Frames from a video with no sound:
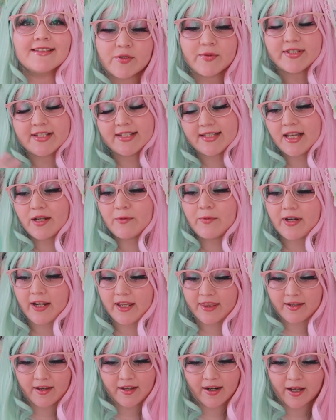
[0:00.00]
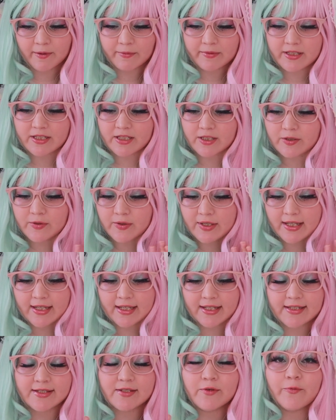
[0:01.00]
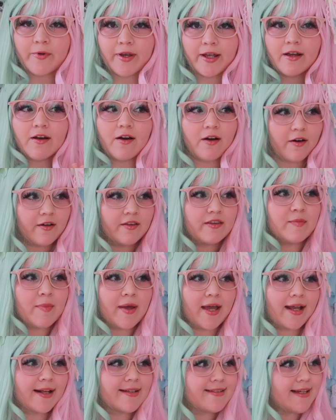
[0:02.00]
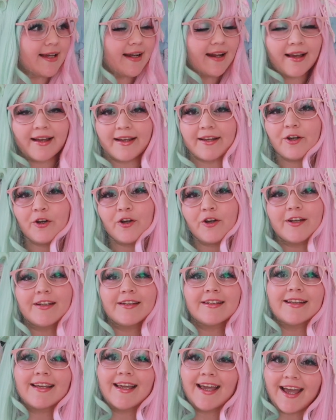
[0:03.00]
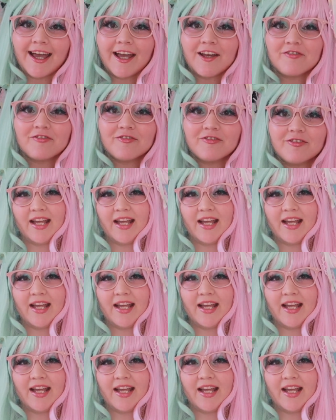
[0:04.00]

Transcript: So instead what I thought I would do is rank all the bags that I currently have.